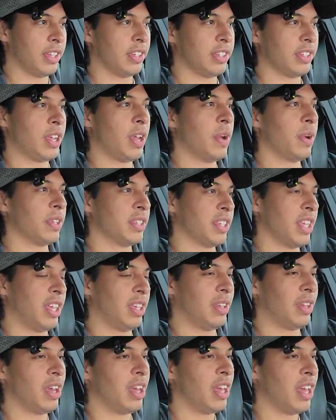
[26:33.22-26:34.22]
So it's
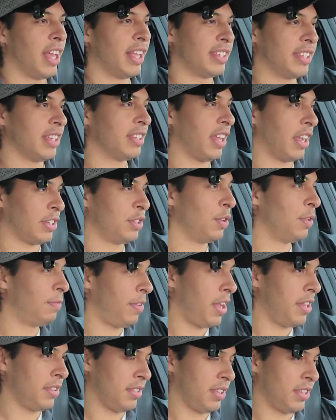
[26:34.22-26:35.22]
like two phases.